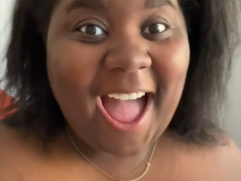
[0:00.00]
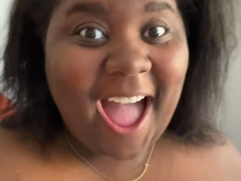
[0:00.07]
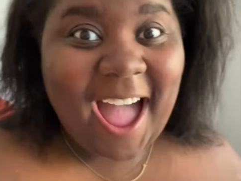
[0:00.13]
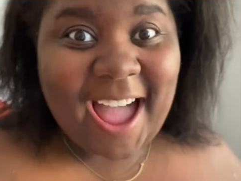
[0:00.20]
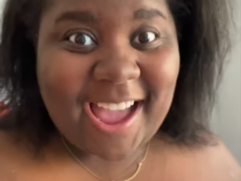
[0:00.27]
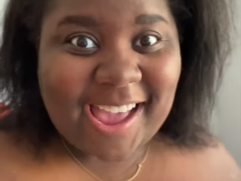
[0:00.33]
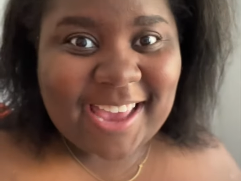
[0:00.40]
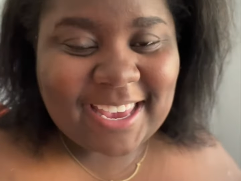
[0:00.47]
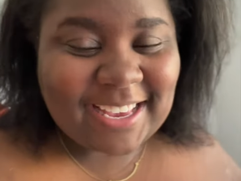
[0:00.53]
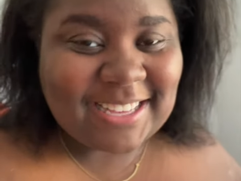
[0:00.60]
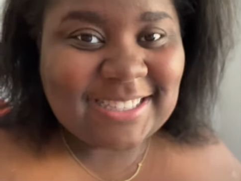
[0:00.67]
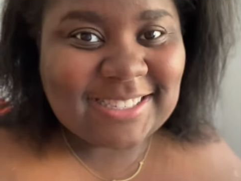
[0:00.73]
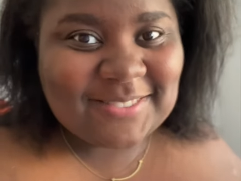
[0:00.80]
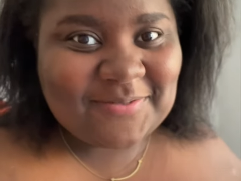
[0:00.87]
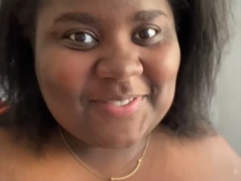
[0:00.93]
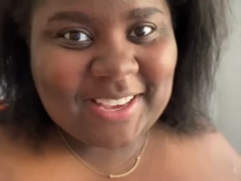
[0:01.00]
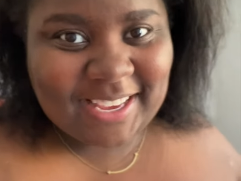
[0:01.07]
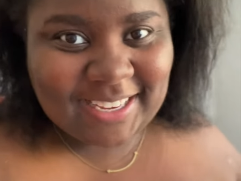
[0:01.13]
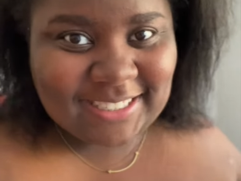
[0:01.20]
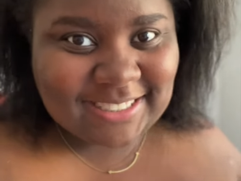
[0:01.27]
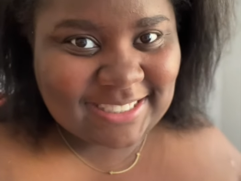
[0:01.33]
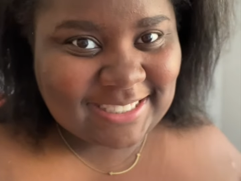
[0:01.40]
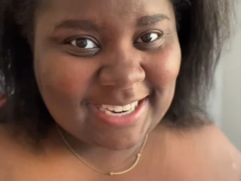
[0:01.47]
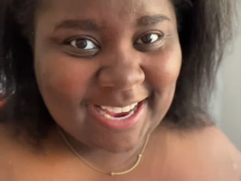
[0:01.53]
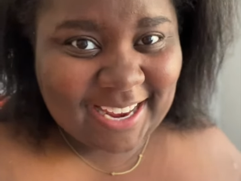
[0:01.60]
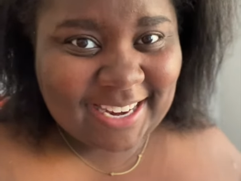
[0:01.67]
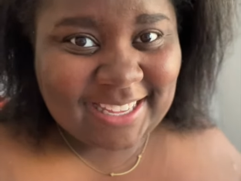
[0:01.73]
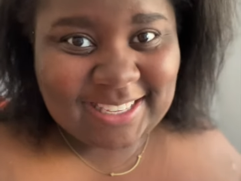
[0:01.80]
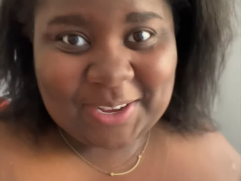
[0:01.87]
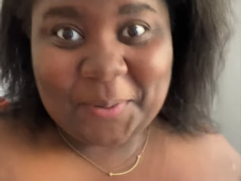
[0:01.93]
Hi, it's me,
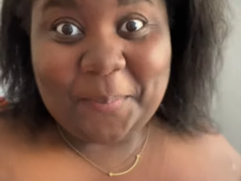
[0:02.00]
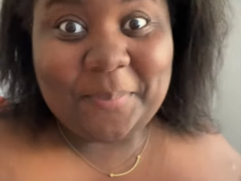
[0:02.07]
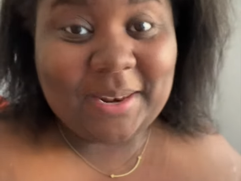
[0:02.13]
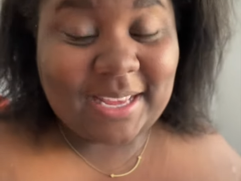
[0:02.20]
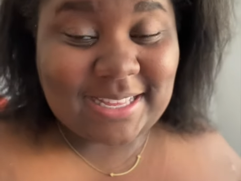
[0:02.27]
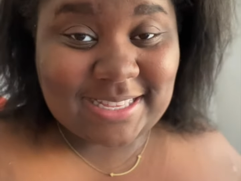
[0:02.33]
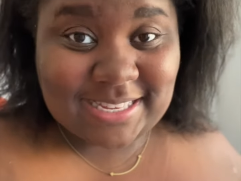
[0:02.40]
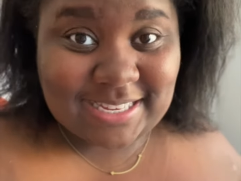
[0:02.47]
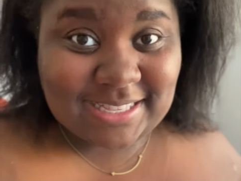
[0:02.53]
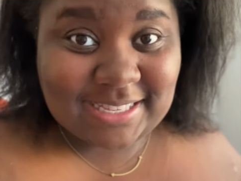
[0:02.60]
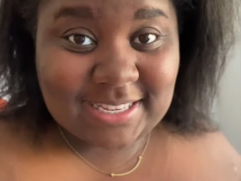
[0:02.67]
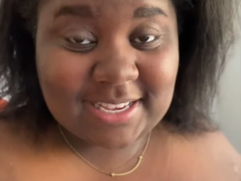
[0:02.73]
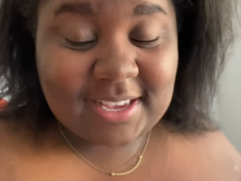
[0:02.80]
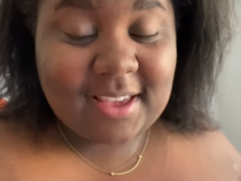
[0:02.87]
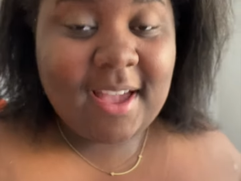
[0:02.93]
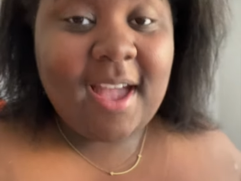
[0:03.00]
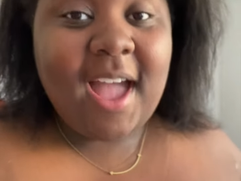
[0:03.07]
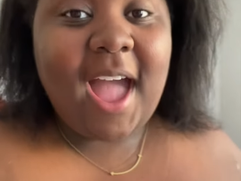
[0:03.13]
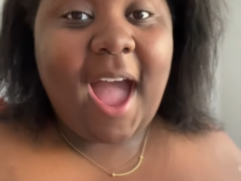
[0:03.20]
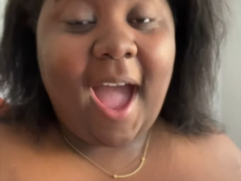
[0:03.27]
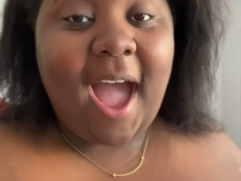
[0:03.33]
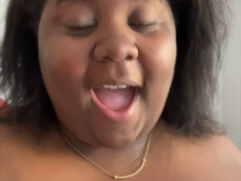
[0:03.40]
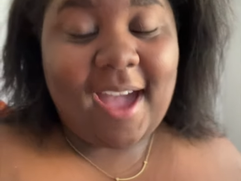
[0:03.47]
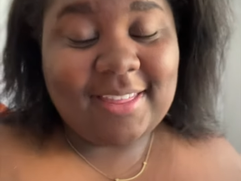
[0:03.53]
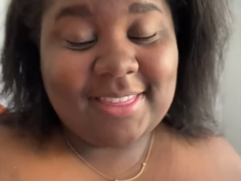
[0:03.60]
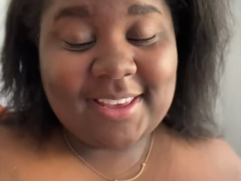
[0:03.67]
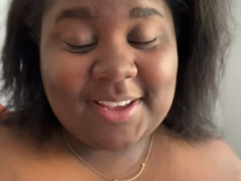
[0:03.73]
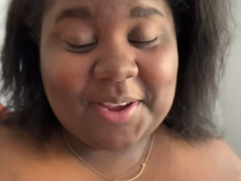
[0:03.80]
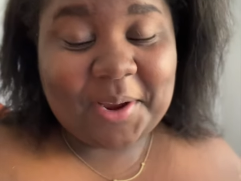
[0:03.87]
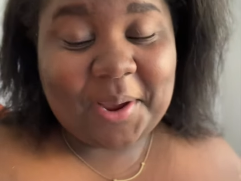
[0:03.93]
Shannon, your play TT. I
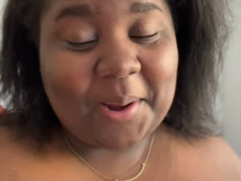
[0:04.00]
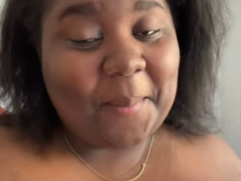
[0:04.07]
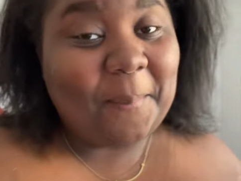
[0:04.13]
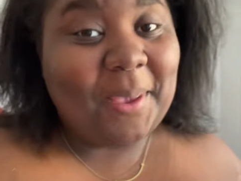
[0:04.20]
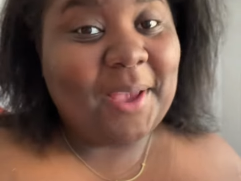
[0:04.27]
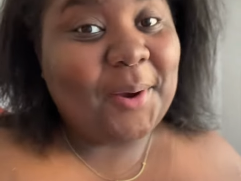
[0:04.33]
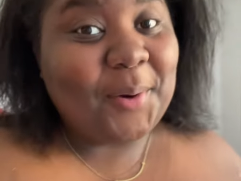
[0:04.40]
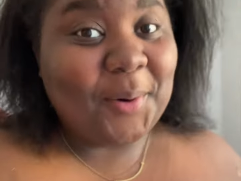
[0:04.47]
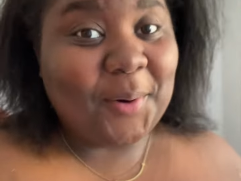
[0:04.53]
think you're gonna be a